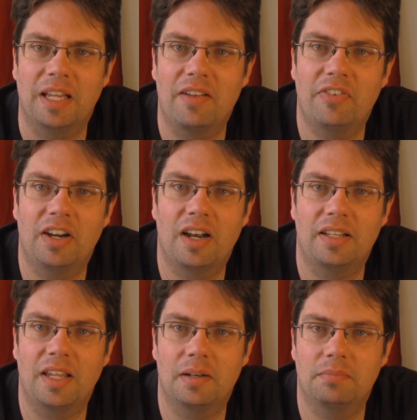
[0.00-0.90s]
I figured I'd
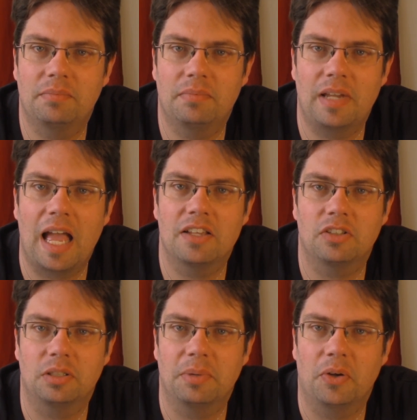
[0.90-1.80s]
get
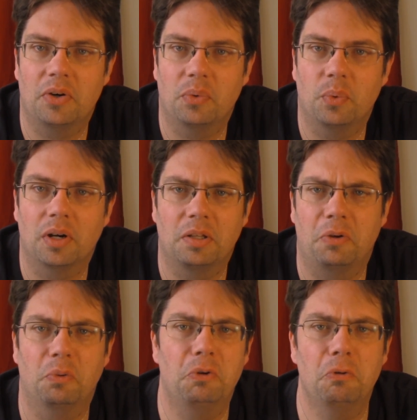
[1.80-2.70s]
hassled about it at work, like,
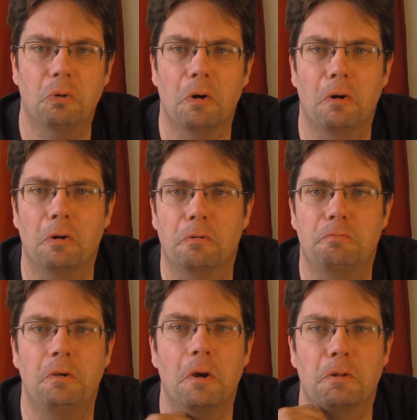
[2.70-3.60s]
"Why are you wearing a
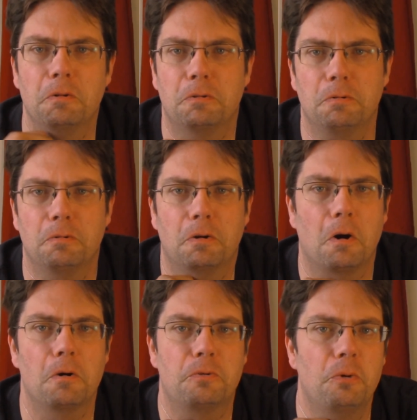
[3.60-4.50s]
necklace of a
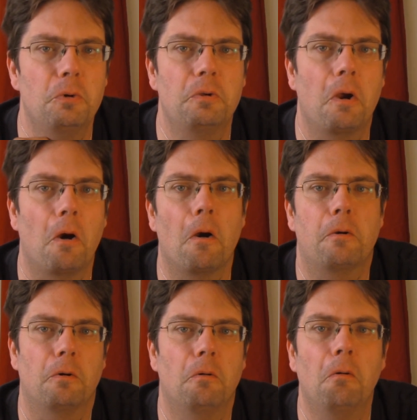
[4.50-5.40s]
cartoon
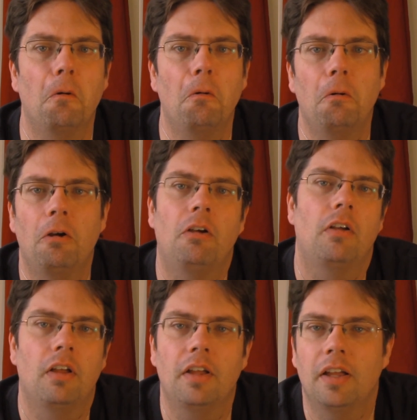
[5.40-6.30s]
character, huh?"
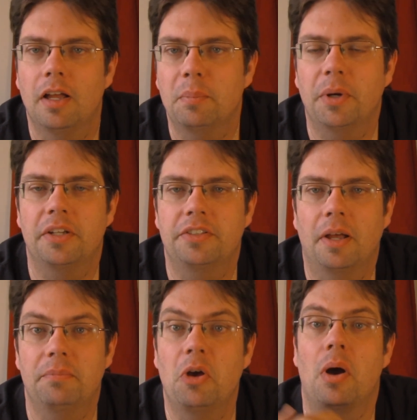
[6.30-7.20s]
But
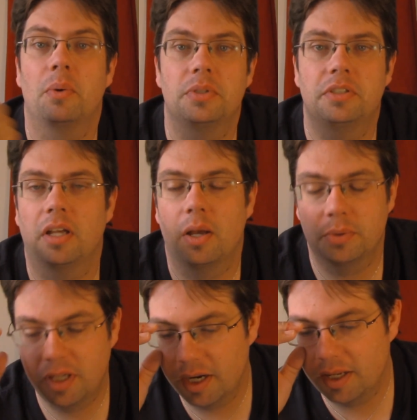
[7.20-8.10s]
no, I was
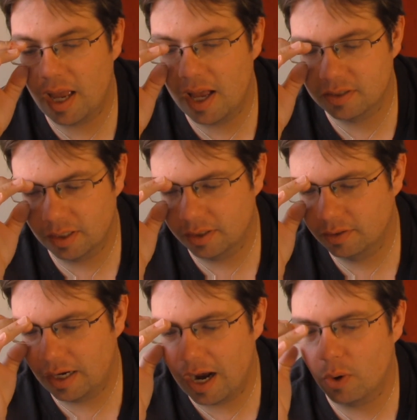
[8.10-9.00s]
getting gassed like
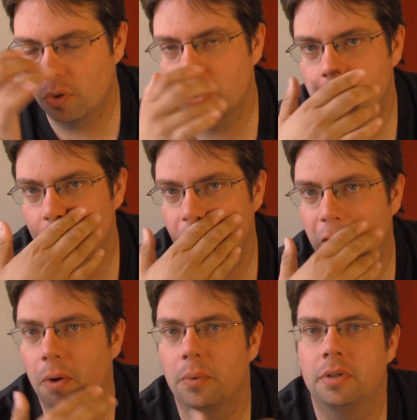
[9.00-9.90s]
an hour or two
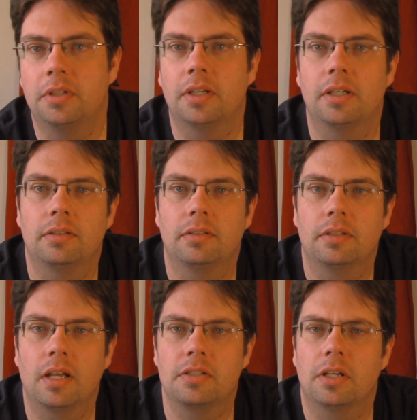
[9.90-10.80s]
ago, and
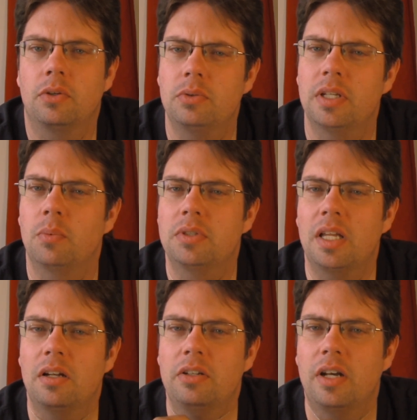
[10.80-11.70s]
I was like, "Who's that? What's
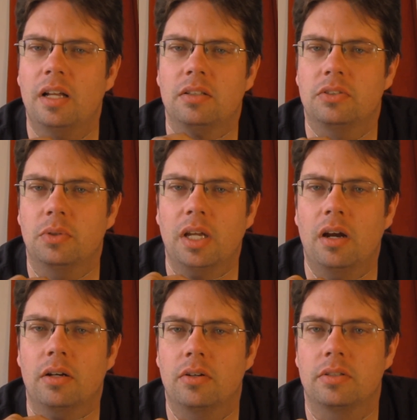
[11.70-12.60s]
that on your necklace? What
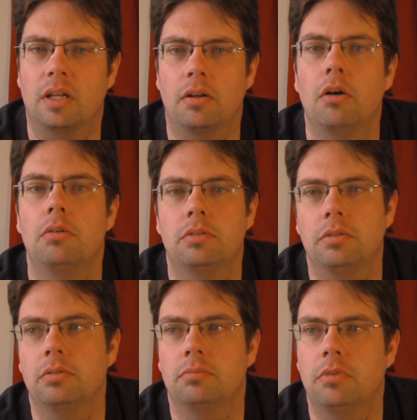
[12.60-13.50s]
character is that?" "Oh, it's
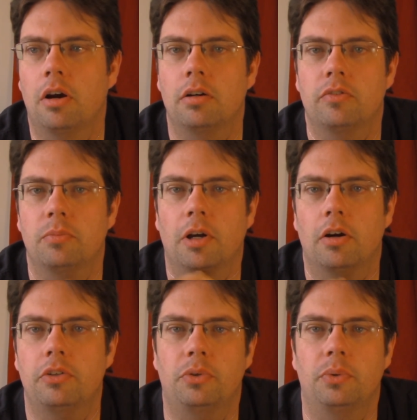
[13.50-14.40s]
a character from a
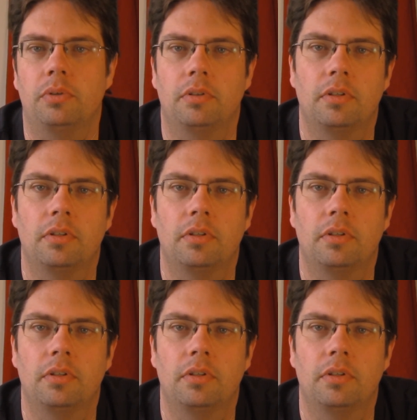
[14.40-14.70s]
cartoon."